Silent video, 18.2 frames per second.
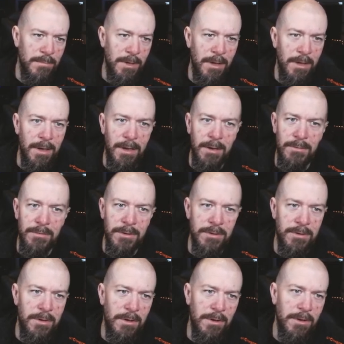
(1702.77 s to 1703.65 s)
I'm
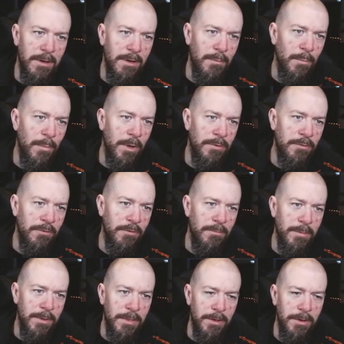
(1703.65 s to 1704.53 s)
not gonna bother
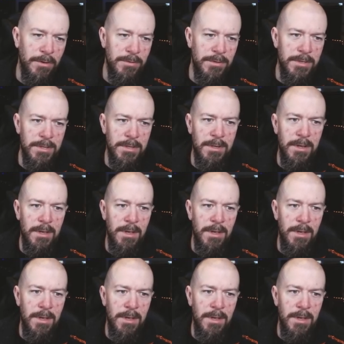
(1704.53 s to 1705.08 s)
with those.